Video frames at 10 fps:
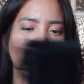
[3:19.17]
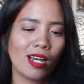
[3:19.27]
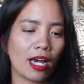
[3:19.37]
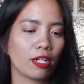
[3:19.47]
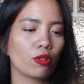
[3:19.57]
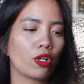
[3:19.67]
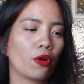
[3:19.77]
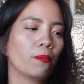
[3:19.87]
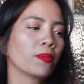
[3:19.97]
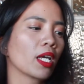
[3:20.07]
I don't
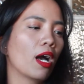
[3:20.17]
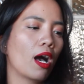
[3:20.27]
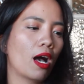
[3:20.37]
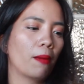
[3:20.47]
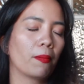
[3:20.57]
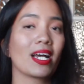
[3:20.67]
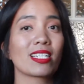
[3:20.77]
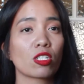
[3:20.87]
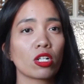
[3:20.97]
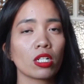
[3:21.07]
know. But I
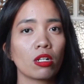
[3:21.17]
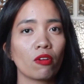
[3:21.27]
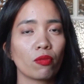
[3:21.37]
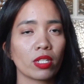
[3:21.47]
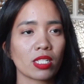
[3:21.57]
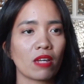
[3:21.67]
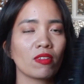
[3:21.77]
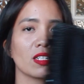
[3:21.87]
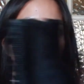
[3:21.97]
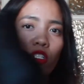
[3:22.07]
started off with a
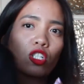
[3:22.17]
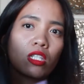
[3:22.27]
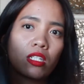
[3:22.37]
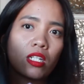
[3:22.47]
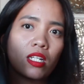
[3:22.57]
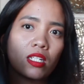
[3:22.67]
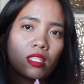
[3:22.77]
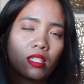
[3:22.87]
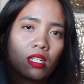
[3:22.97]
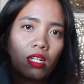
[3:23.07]
7-inch. This
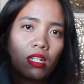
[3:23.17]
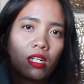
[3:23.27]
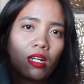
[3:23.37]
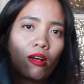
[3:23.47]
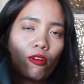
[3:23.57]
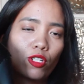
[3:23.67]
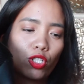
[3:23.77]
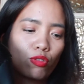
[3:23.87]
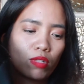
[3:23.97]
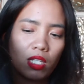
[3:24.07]
is the
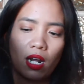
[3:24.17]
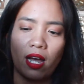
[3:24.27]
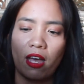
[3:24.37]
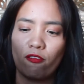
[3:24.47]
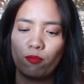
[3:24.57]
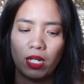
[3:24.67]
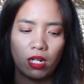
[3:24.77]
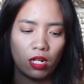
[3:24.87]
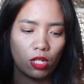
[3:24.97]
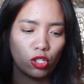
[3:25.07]
shoes that I have
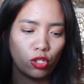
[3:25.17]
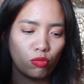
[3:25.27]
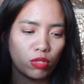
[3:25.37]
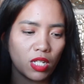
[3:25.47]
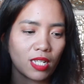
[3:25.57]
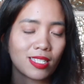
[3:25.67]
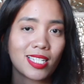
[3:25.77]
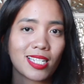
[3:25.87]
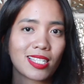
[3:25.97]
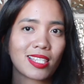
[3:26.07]
been using
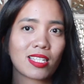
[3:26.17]
since the